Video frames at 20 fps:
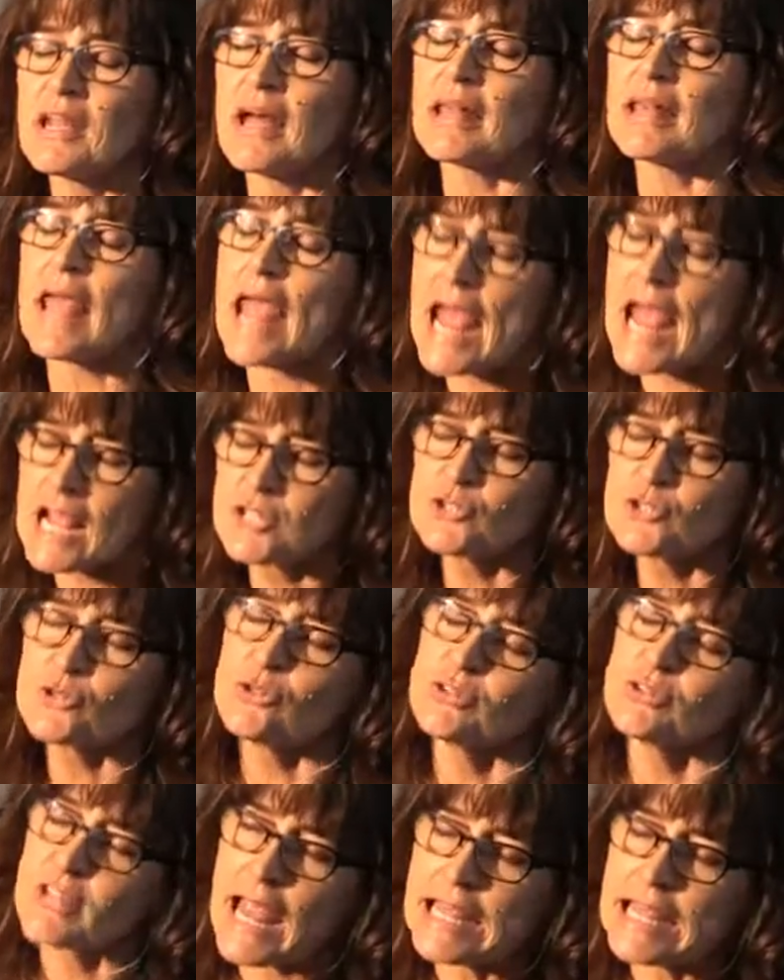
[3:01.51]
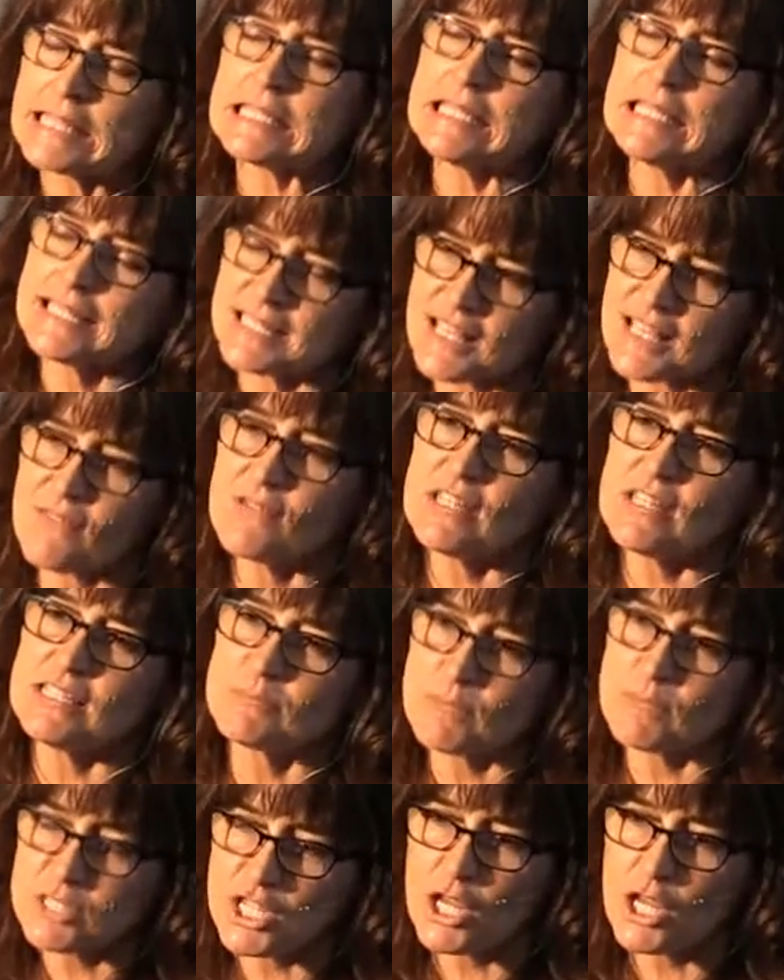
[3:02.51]
and got actual
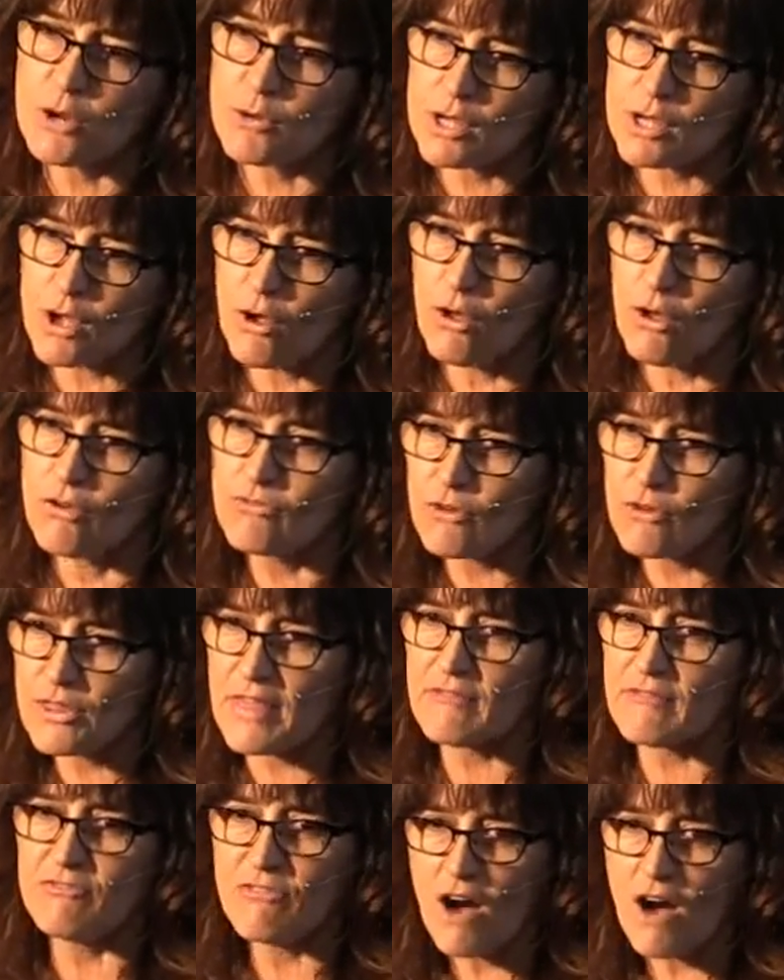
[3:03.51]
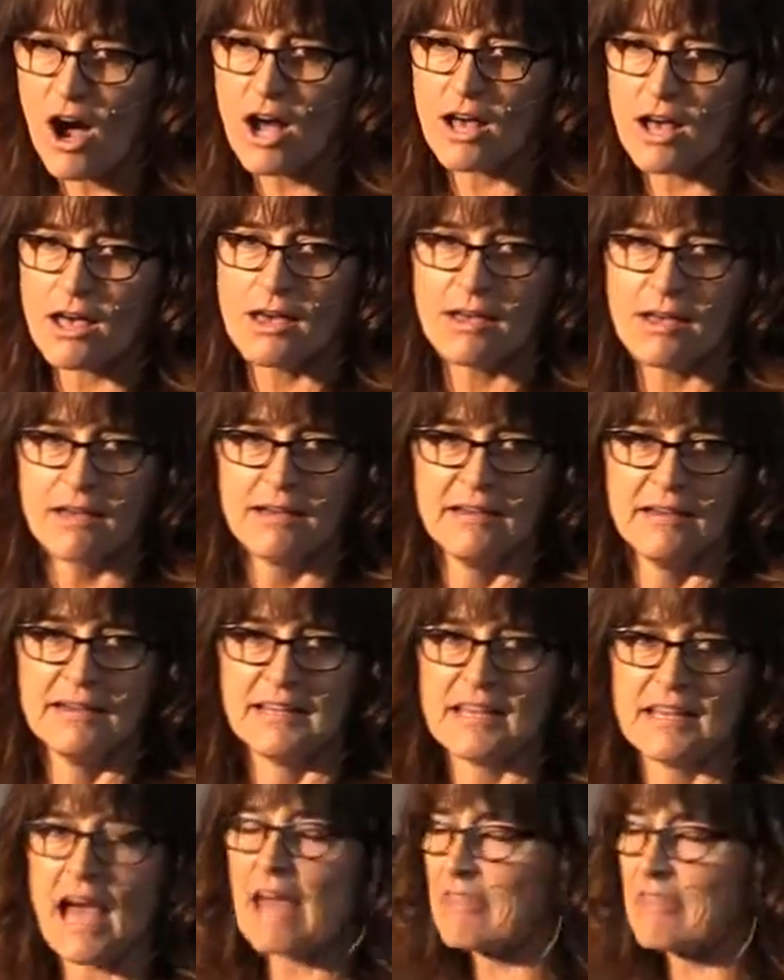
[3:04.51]
1970s material for the funk.
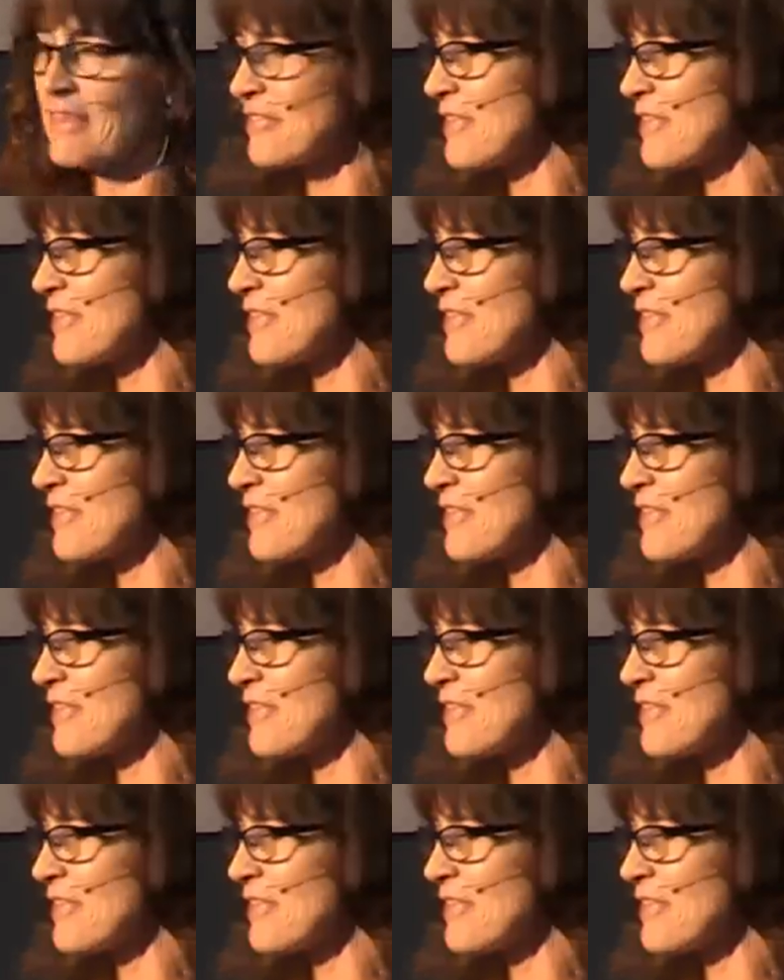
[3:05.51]
I